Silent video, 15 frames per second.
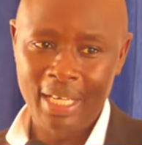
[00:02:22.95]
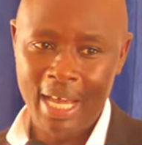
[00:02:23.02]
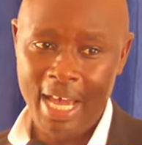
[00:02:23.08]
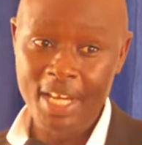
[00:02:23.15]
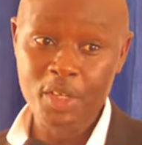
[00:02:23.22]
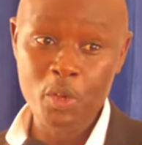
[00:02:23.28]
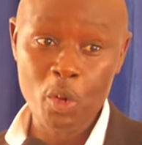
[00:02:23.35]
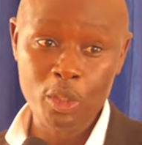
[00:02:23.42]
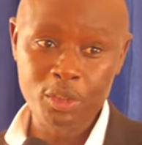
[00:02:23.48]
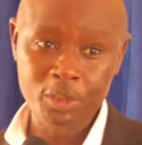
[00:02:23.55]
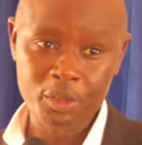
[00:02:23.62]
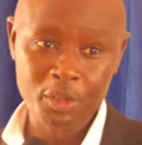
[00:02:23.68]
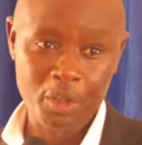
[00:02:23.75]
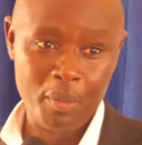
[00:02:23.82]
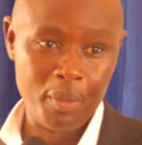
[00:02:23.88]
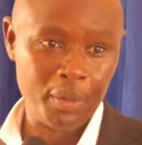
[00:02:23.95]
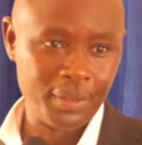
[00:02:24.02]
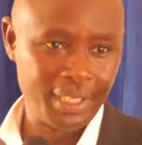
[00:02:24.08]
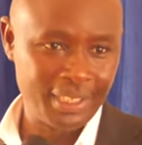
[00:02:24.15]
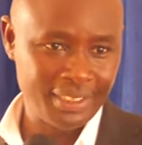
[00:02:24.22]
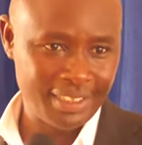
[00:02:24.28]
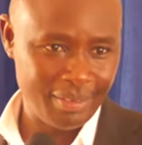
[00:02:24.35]
And you also know more
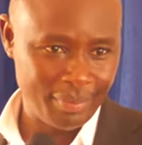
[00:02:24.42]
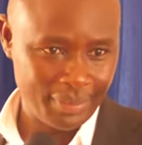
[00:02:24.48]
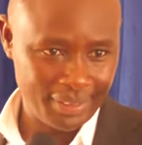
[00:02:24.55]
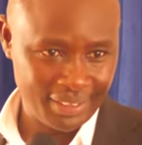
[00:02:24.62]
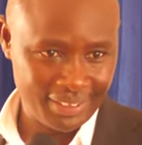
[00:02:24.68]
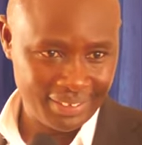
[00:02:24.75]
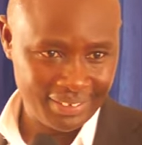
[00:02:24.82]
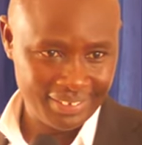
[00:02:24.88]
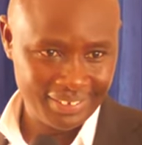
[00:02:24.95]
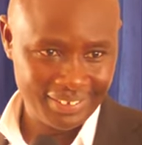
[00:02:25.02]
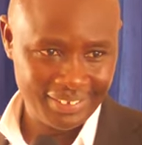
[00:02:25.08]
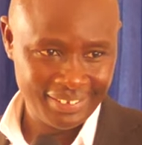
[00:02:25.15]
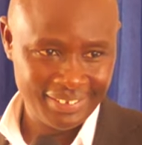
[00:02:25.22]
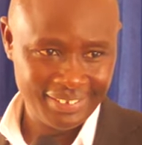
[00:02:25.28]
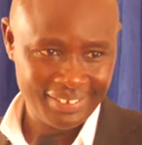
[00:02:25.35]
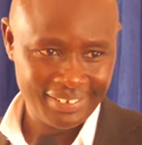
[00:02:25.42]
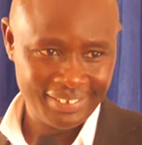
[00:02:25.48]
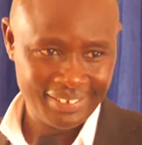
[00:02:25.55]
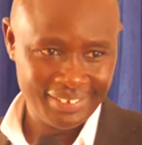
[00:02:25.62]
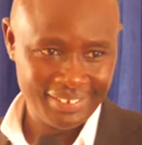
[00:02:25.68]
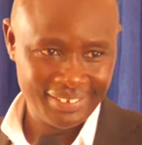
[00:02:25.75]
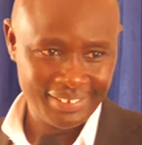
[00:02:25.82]
than somebody.
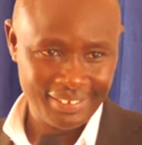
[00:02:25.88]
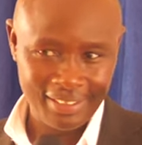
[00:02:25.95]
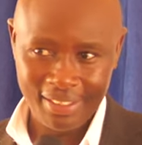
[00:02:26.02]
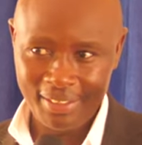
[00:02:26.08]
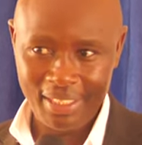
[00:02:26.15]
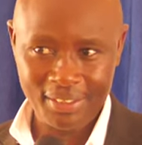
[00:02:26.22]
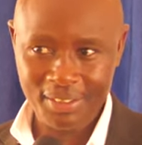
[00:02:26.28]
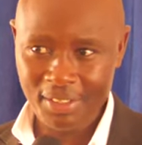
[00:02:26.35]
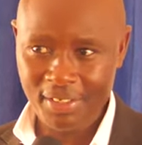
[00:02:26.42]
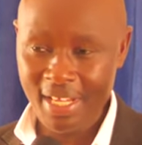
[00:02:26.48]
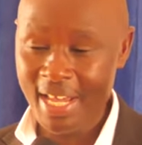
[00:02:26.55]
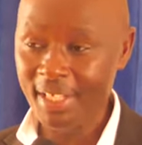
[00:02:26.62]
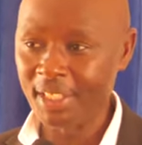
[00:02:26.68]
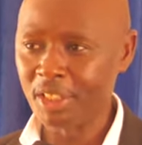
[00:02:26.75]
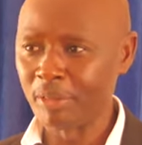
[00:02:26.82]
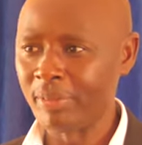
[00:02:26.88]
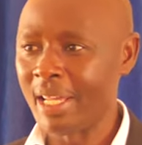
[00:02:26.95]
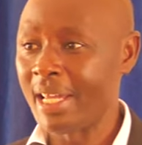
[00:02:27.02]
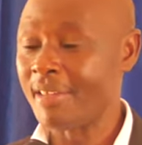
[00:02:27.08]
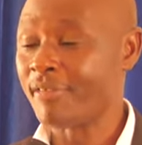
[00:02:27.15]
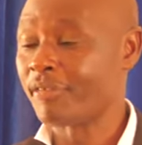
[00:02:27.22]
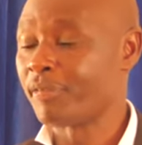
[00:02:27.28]
And that's the reality of
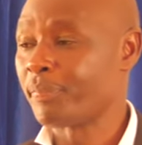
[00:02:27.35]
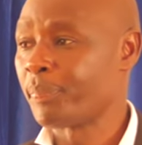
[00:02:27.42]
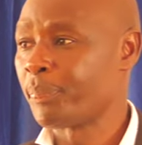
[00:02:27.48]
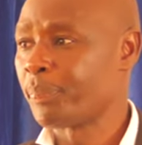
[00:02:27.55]
life.